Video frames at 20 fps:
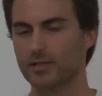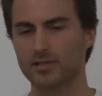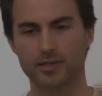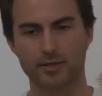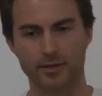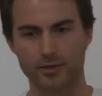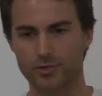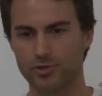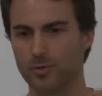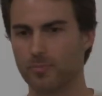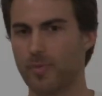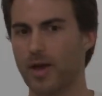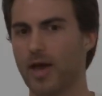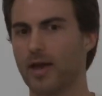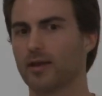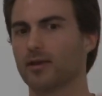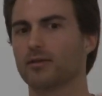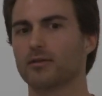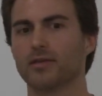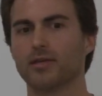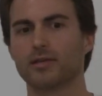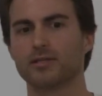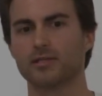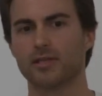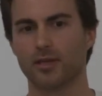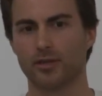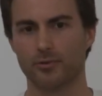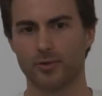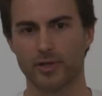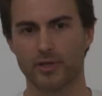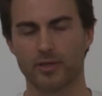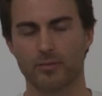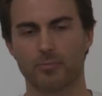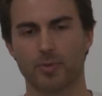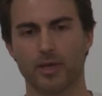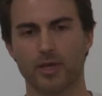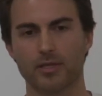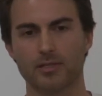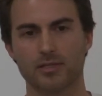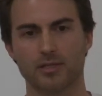it's going to dramatically accelerate the
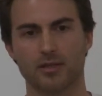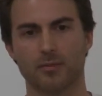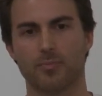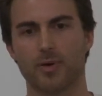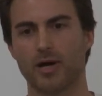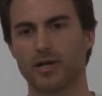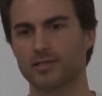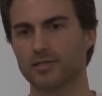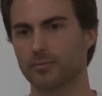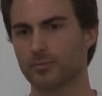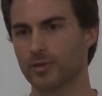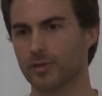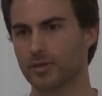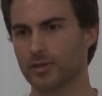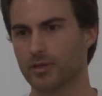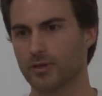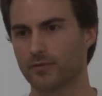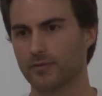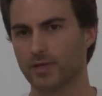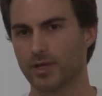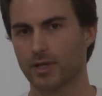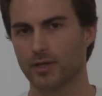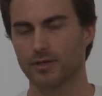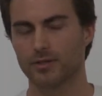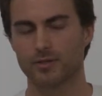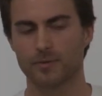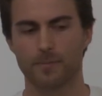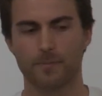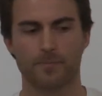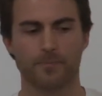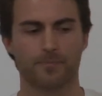pace and the possibility of change.